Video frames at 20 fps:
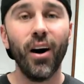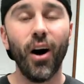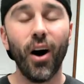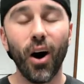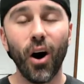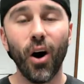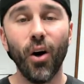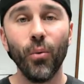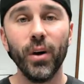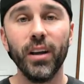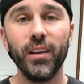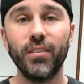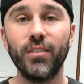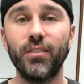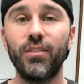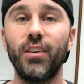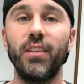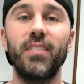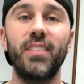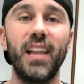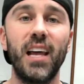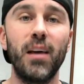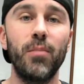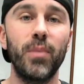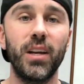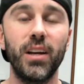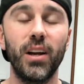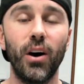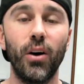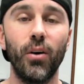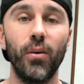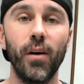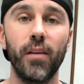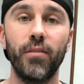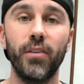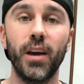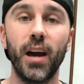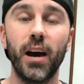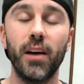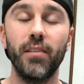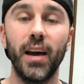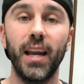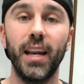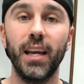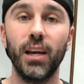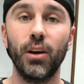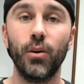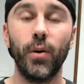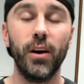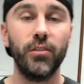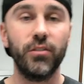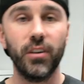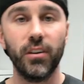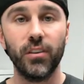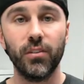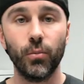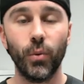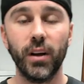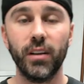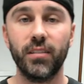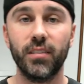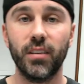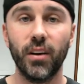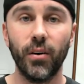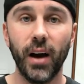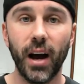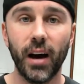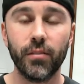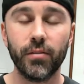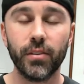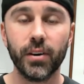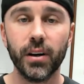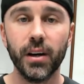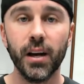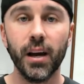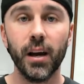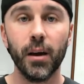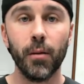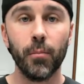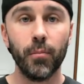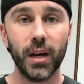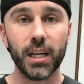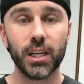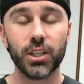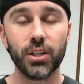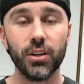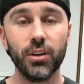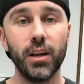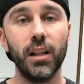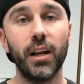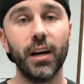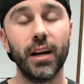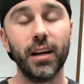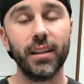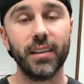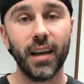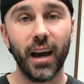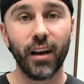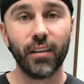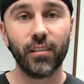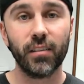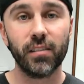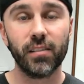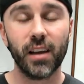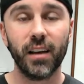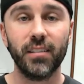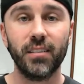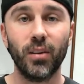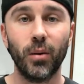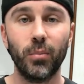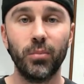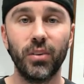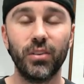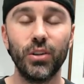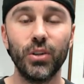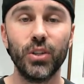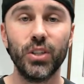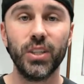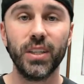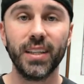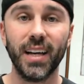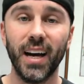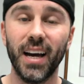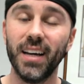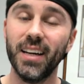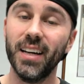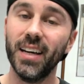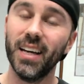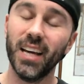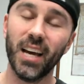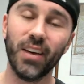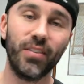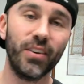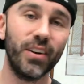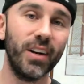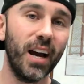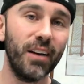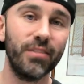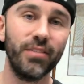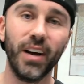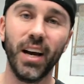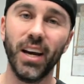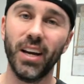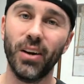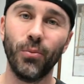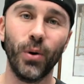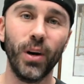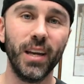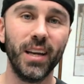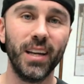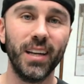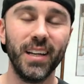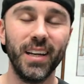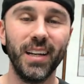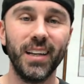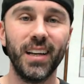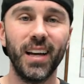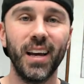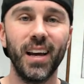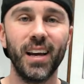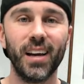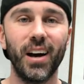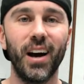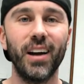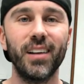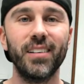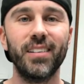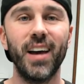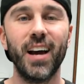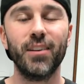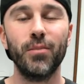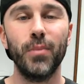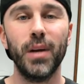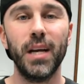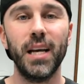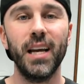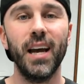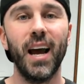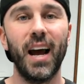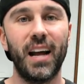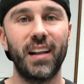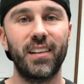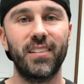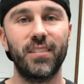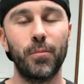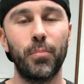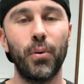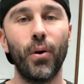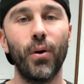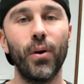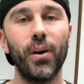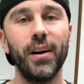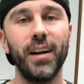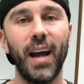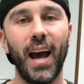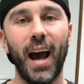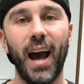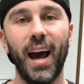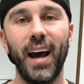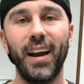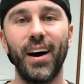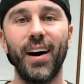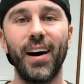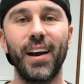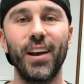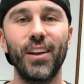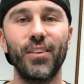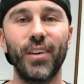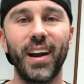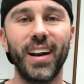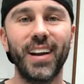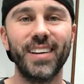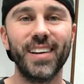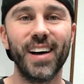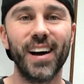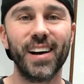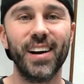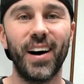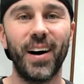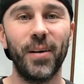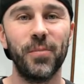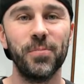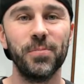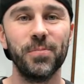Always just let me know if you have any questions whatsoever. Make sure you look at the exercise substitution guide. If you're not finding what you need, contact me at support@hockeytraining.com.